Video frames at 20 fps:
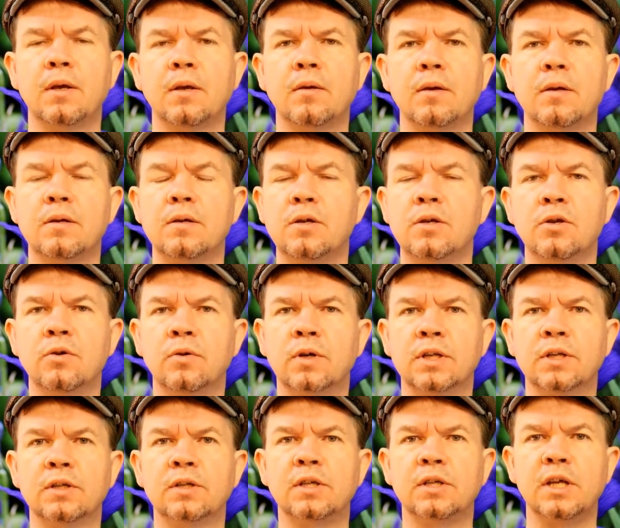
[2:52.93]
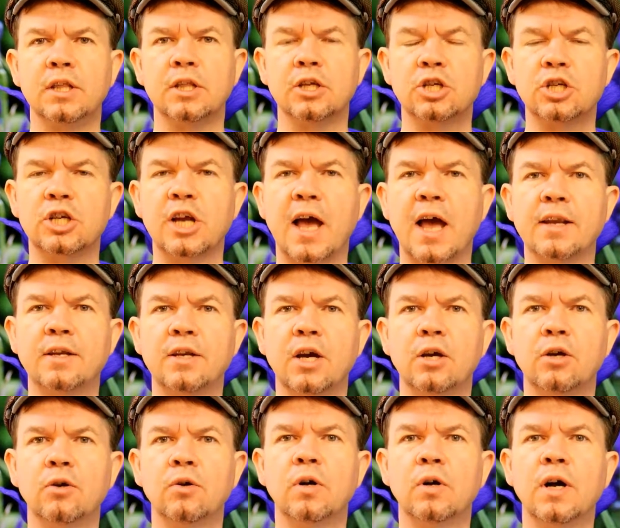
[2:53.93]
You can see the
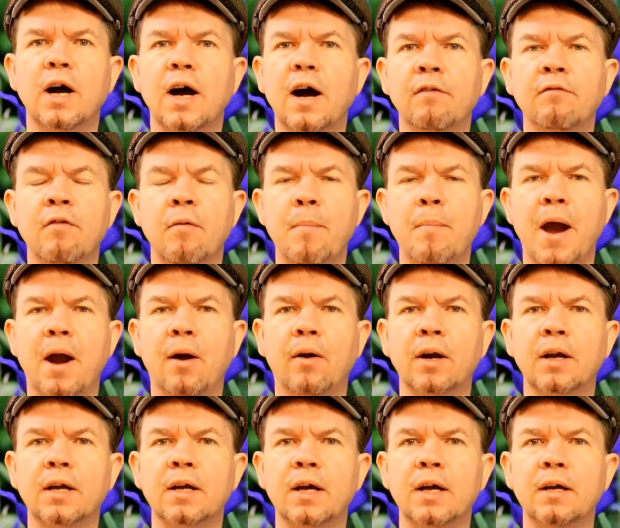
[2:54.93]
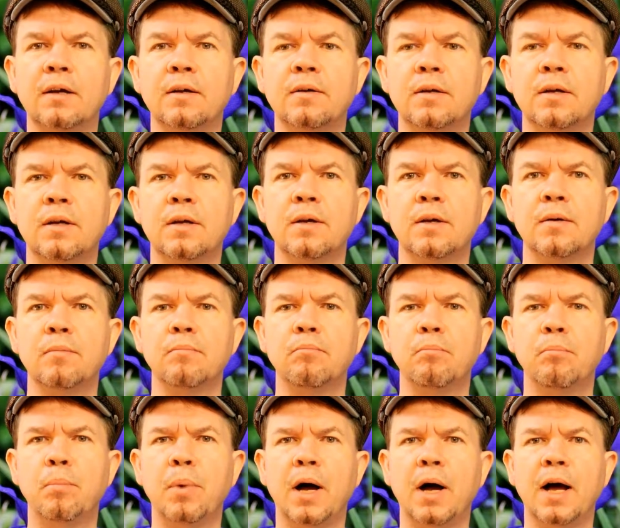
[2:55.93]
shadow of America
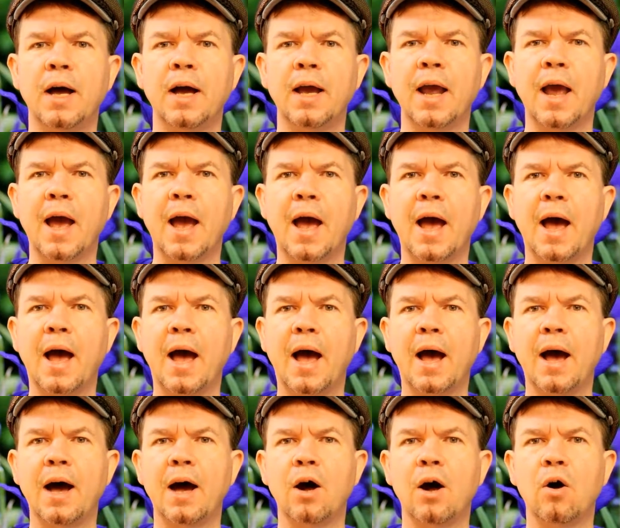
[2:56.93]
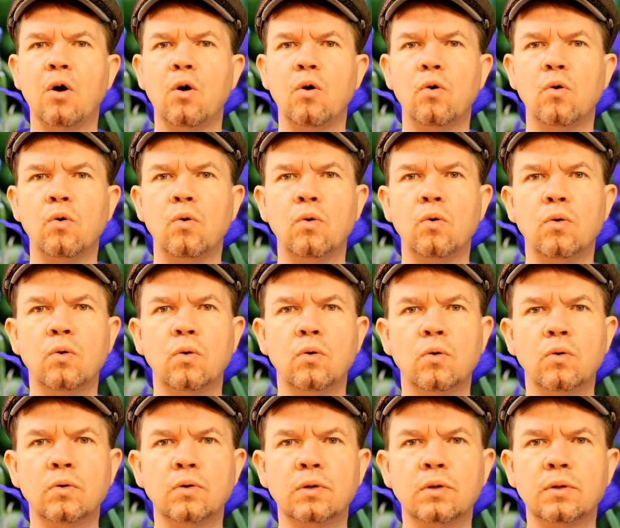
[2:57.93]
by how
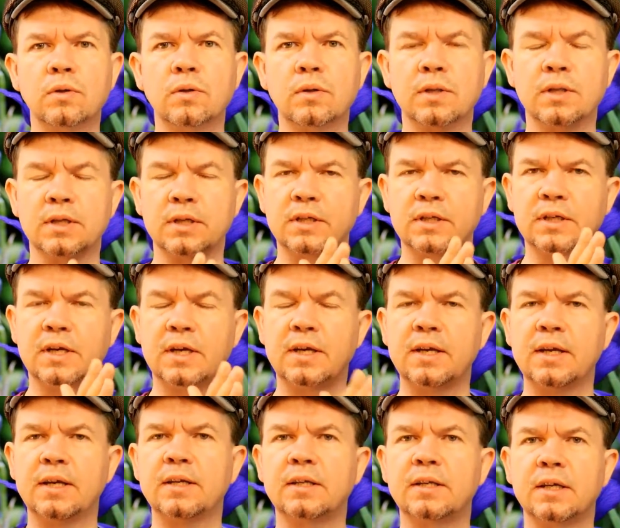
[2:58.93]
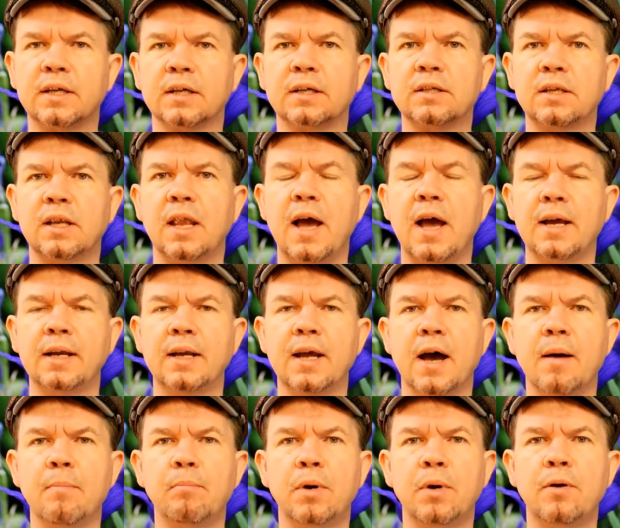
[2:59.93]
the statistics line
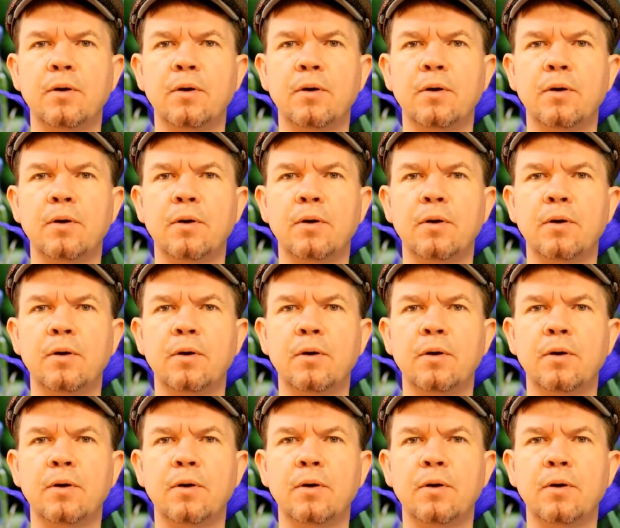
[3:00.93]
up